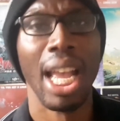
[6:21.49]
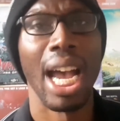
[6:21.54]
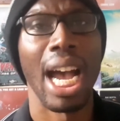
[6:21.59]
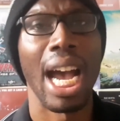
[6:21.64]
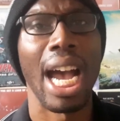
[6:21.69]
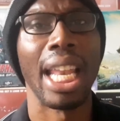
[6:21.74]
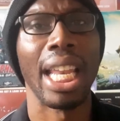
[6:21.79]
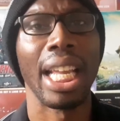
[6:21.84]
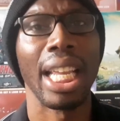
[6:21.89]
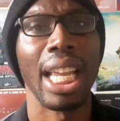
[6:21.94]

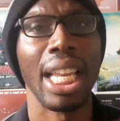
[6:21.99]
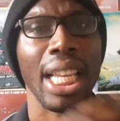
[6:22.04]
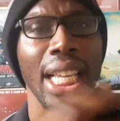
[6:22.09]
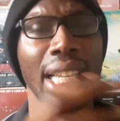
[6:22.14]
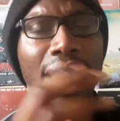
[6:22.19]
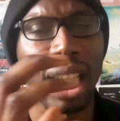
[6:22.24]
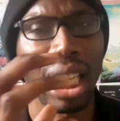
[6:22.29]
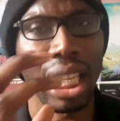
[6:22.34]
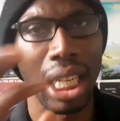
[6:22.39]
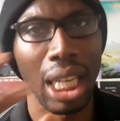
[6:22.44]
And again, his
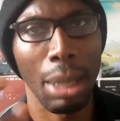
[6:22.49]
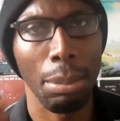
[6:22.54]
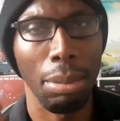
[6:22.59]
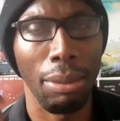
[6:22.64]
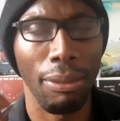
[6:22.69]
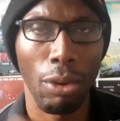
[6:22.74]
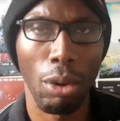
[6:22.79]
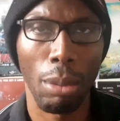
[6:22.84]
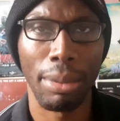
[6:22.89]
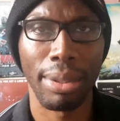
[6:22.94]
acclaimed
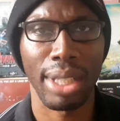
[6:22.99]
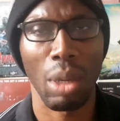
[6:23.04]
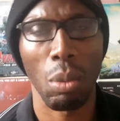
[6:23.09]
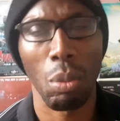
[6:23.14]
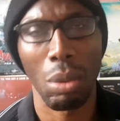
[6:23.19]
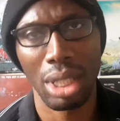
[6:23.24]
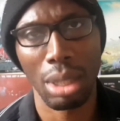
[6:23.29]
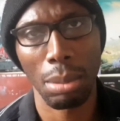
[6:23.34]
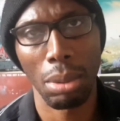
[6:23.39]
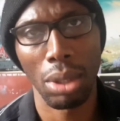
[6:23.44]
performance in
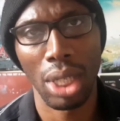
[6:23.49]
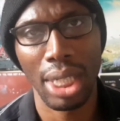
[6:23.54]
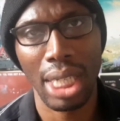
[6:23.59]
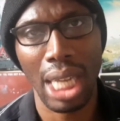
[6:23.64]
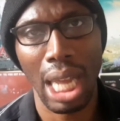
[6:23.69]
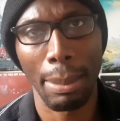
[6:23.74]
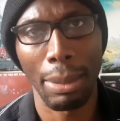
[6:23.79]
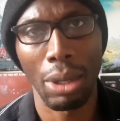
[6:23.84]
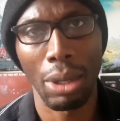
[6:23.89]
Once Upon a Time in